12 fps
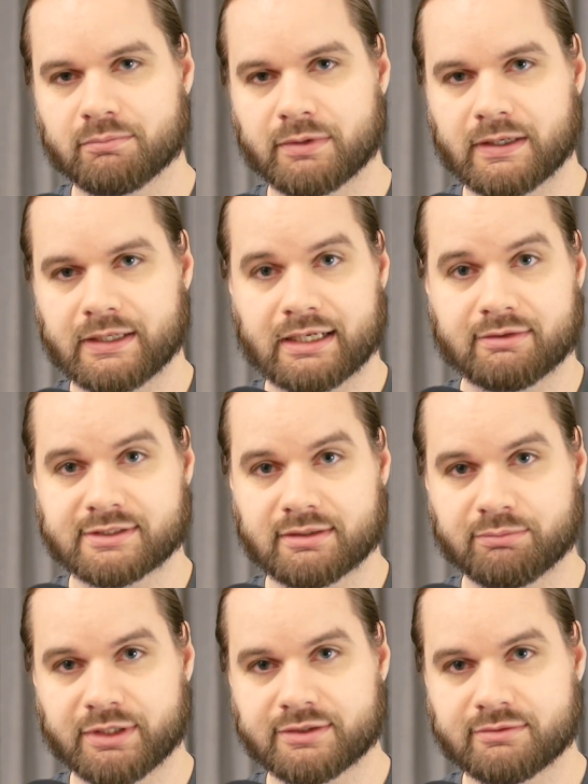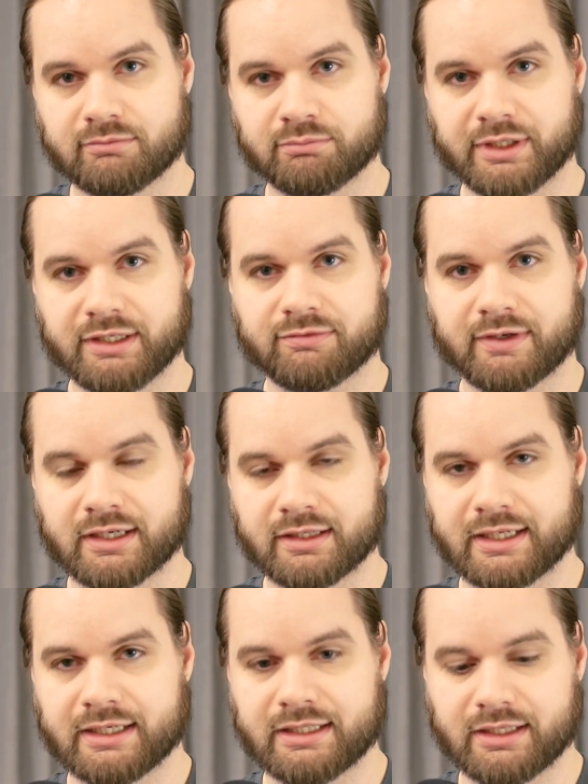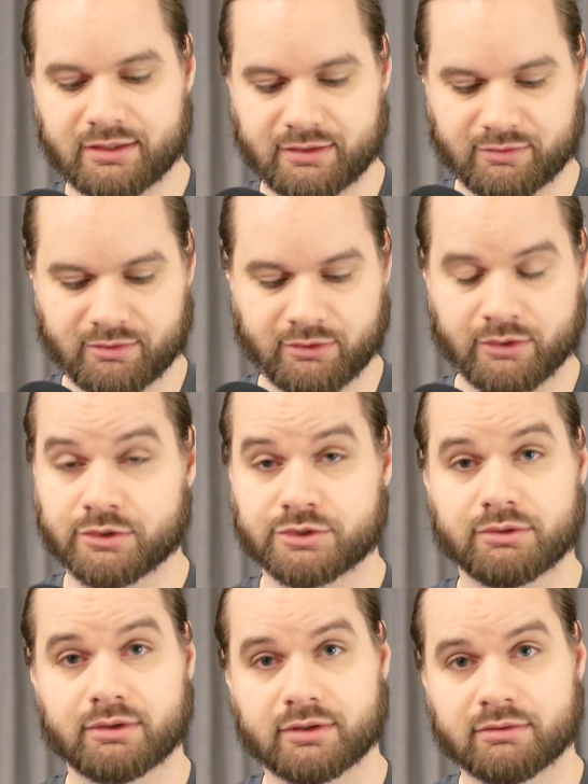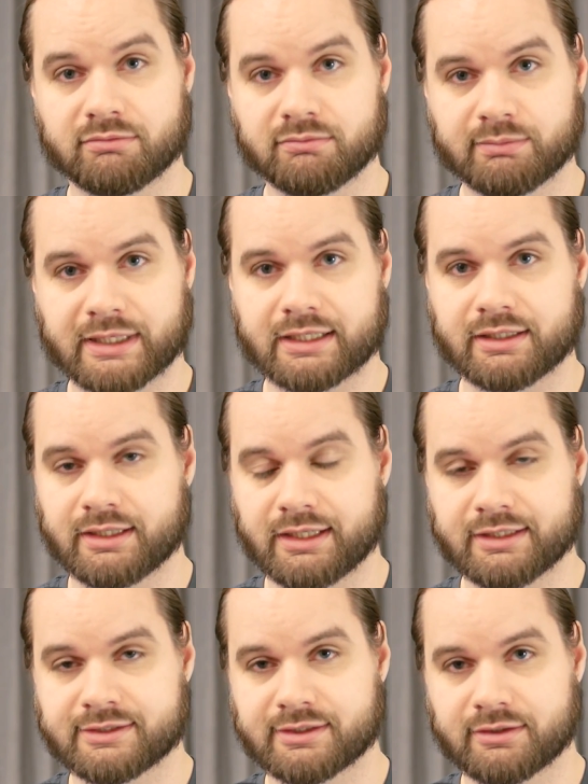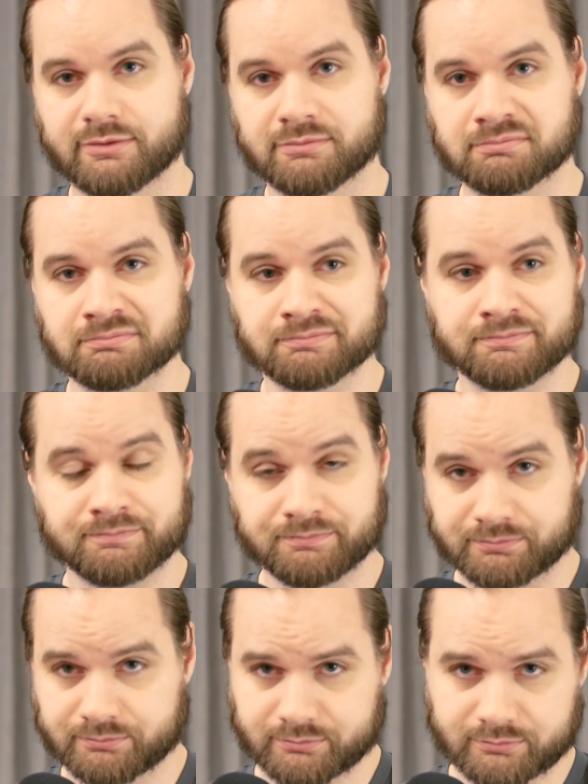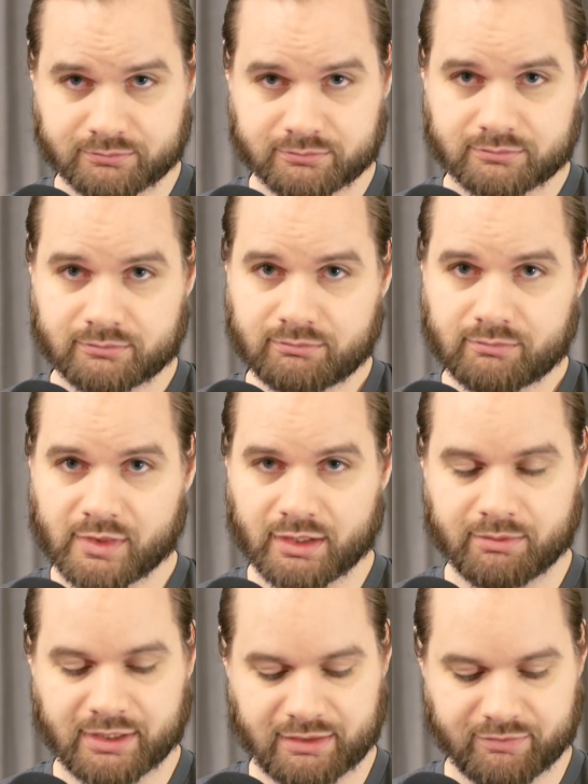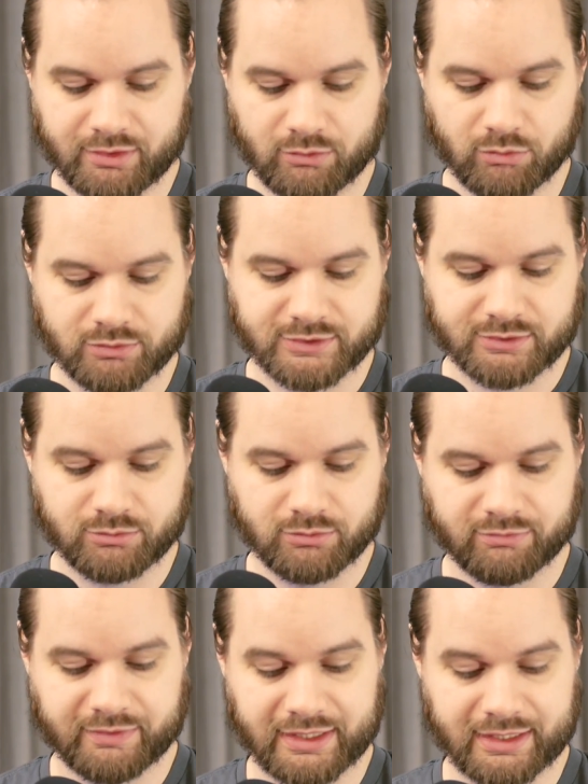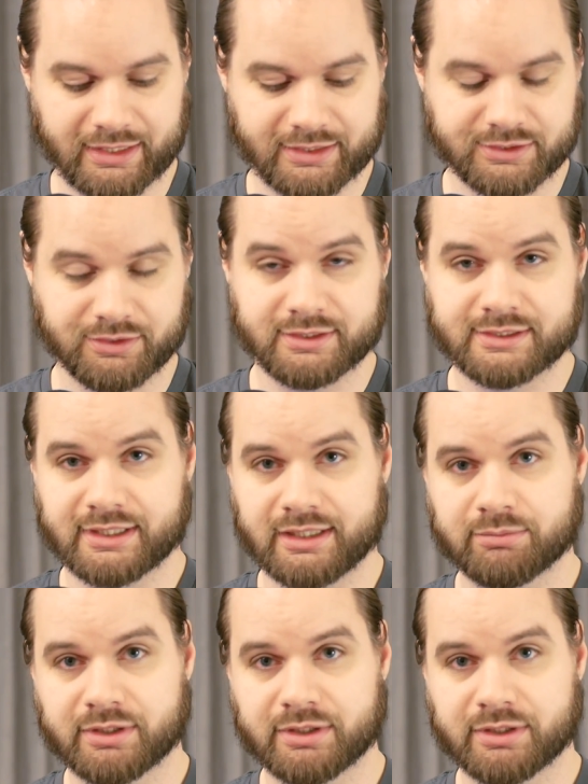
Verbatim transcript: But yeah, I was a big fan of the idea of a looter shooter back in the day, so I'm kind of an old school fan, I guess you could say.